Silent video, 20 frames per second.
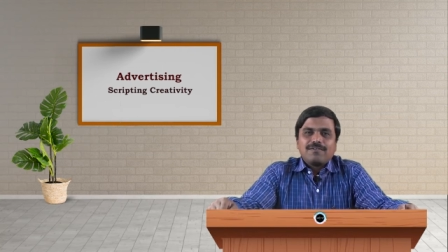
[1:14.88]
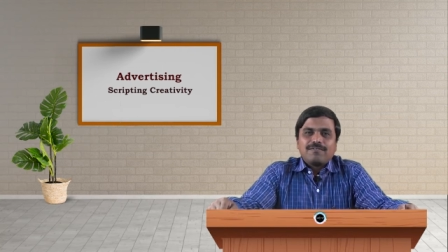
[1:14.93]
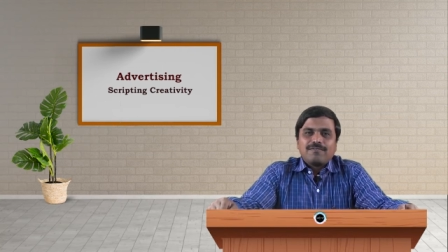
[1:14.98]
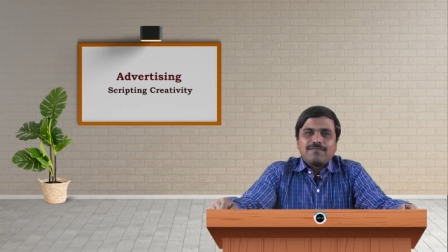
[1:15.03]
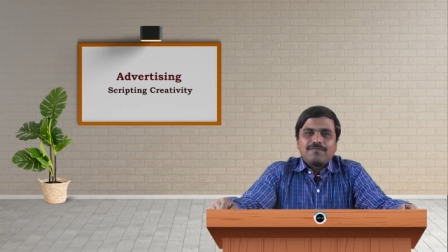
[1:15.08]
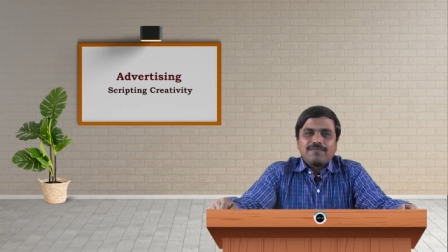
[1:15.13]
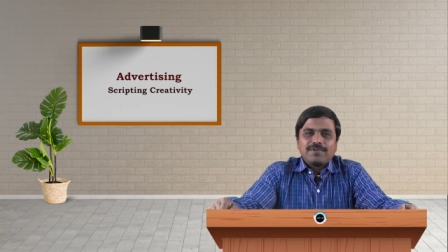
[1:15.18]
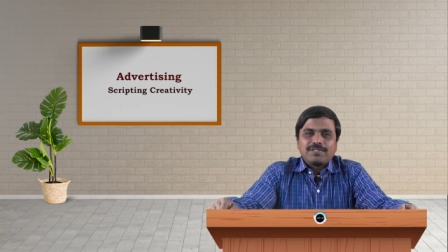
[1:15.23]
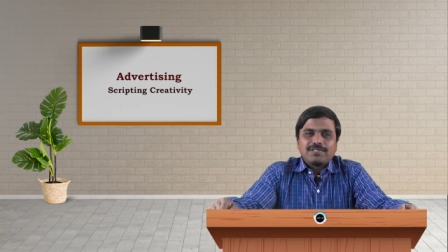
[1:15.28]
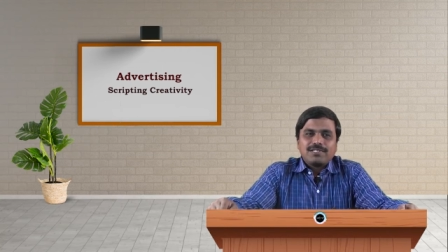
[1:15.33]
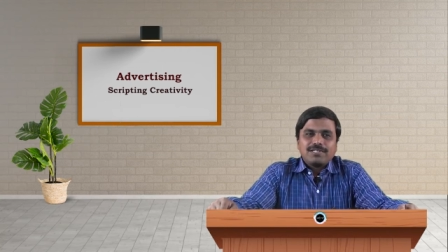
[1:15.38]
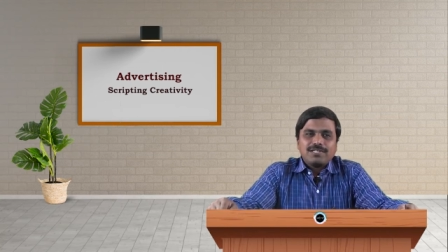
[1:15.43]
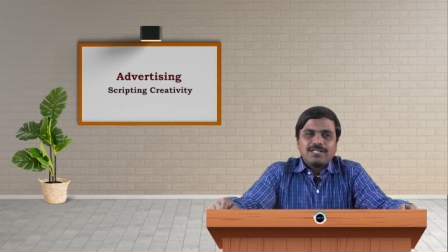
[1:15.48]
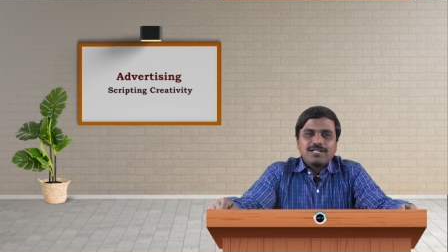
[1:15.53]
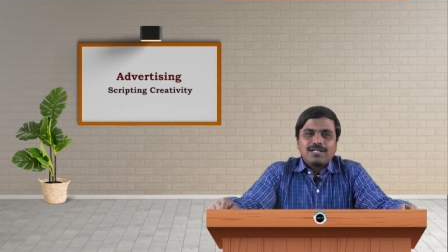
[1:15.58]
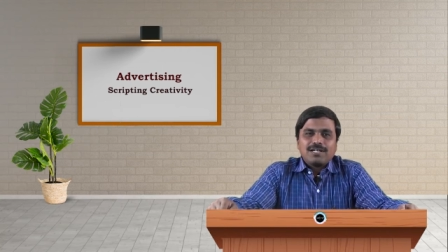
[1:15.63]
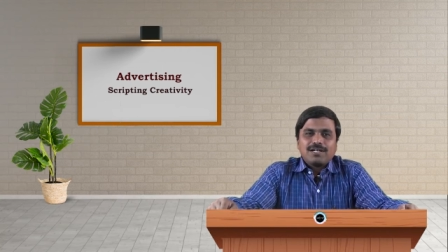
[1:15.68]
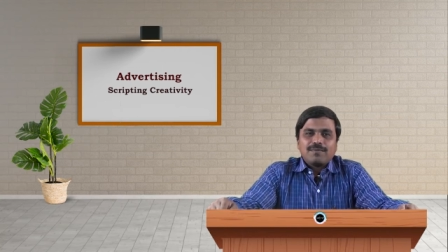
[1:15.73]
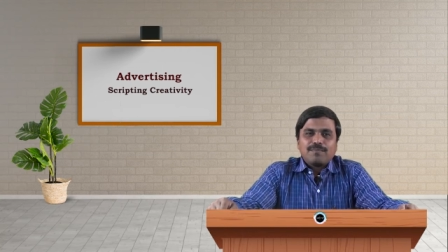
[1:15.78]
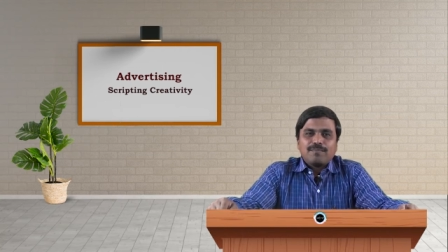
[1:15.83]
with
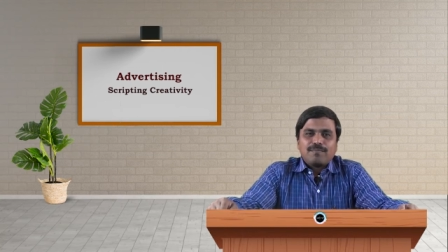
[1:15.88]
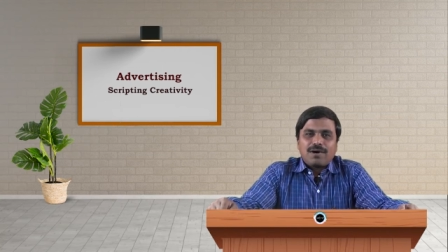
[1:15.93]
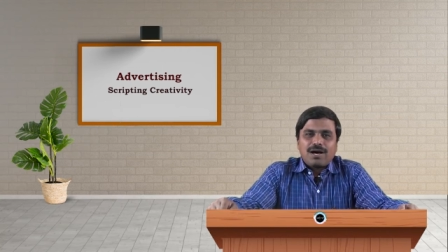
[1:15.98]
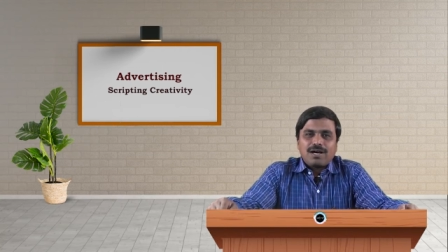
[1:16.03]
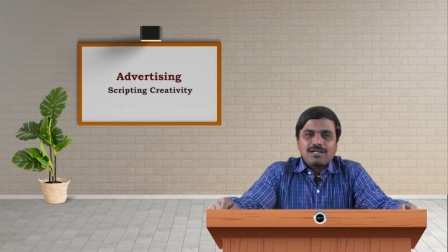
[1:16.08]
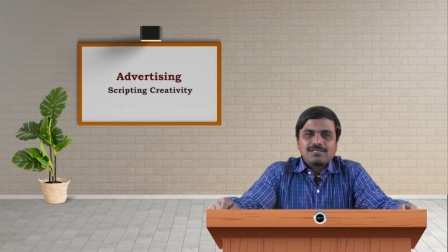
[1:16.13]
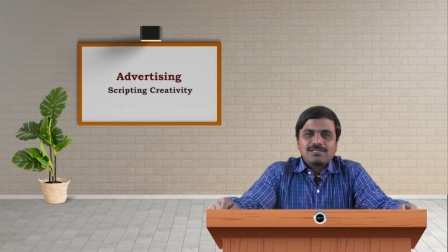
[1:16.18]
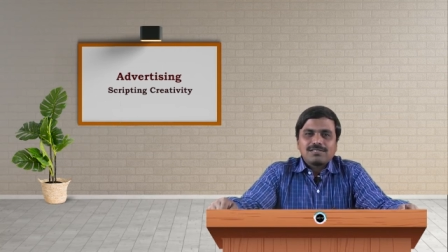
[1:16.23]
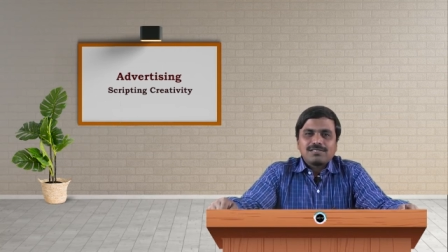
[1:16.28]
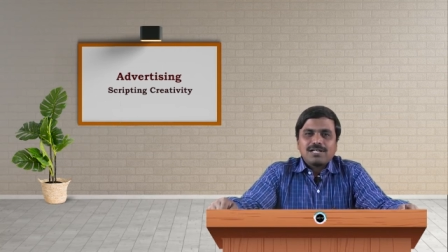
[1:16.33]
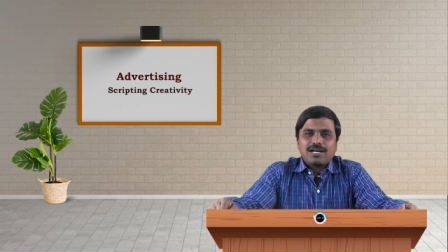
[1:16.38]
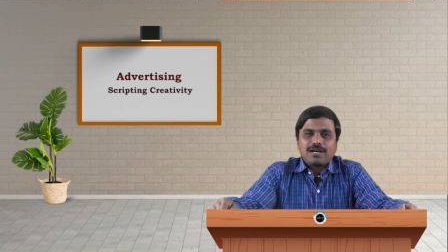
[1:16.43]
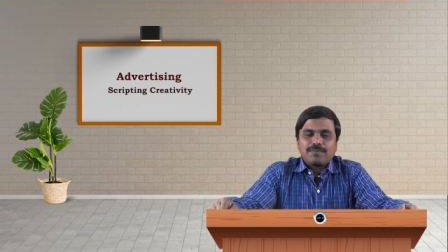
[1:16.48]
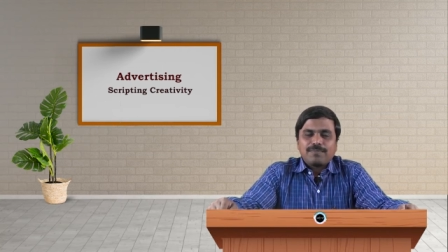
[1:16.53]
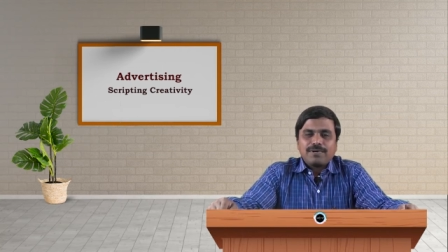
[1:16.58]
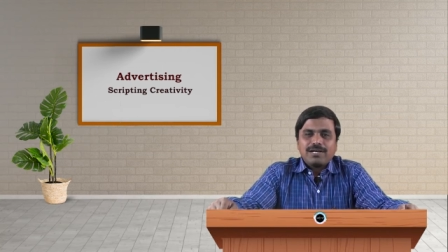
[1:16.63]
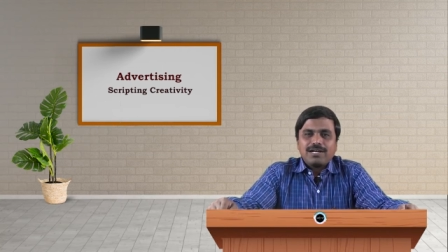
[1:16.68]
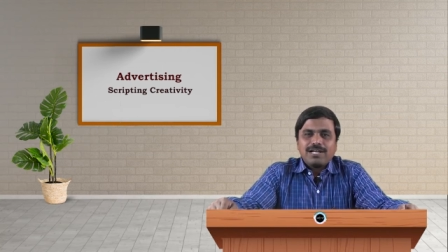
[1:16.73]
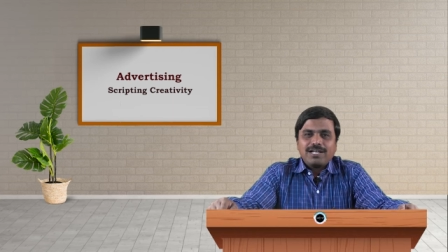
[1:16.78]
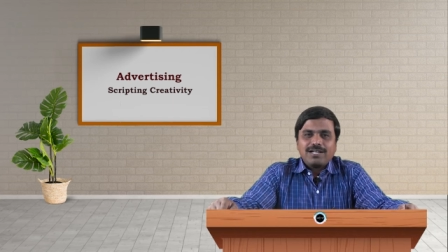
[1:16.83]
the mass
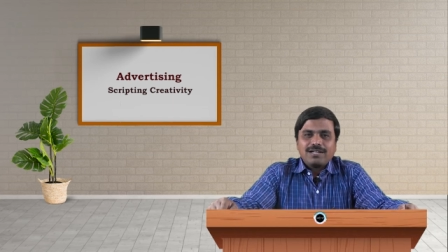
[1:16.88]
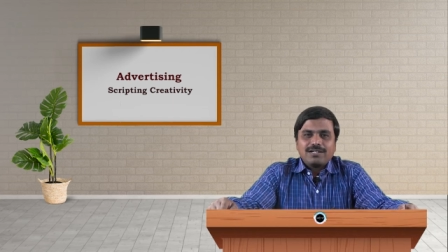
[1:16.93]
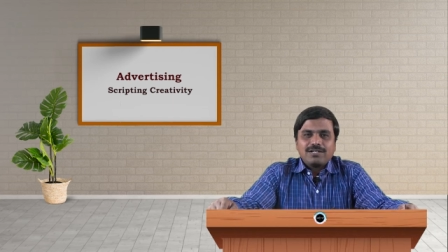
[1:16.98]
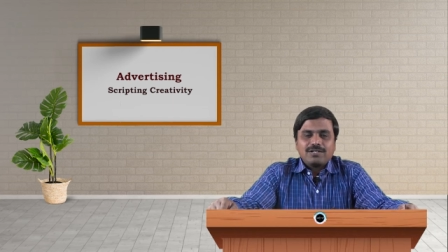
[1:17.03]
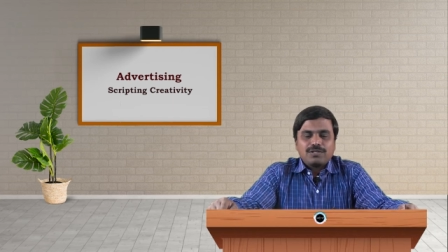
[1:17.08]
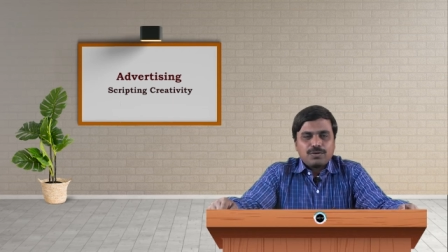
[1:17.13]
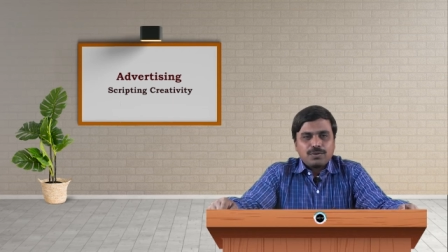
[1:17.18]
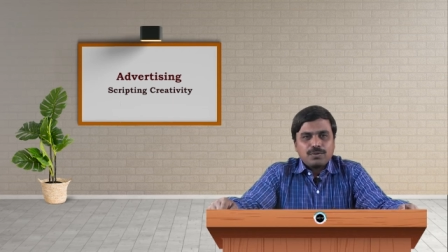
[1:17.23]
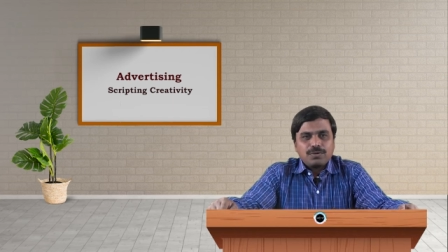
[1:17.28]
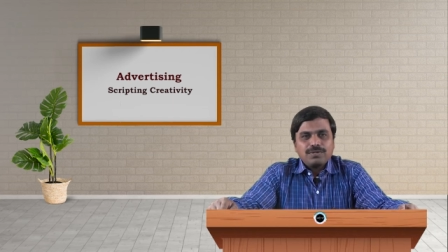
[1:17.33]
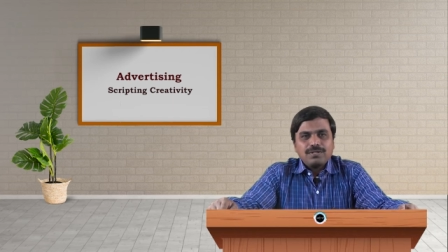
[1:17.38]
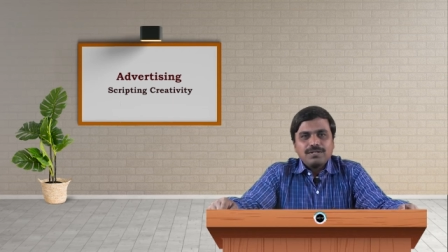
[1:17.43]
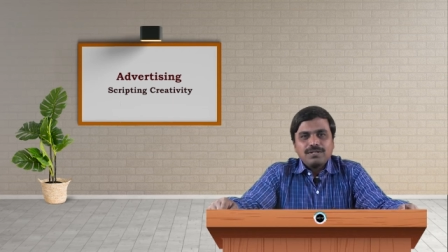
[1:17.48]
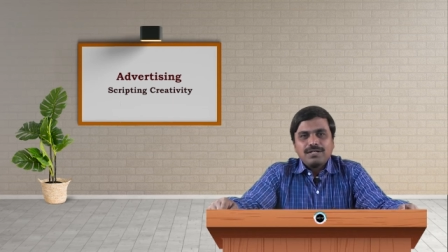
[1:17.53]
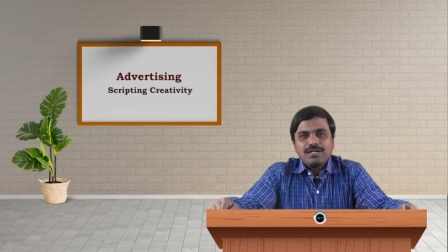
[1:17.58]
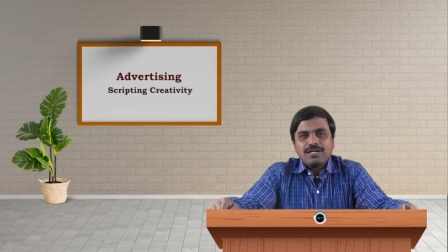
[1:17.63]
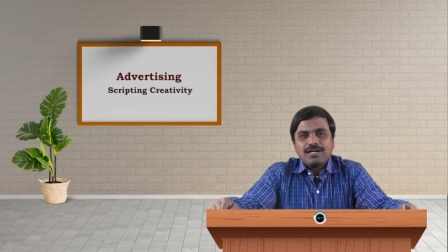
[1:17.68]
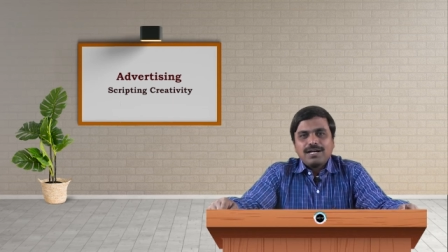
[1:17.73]
appealing tone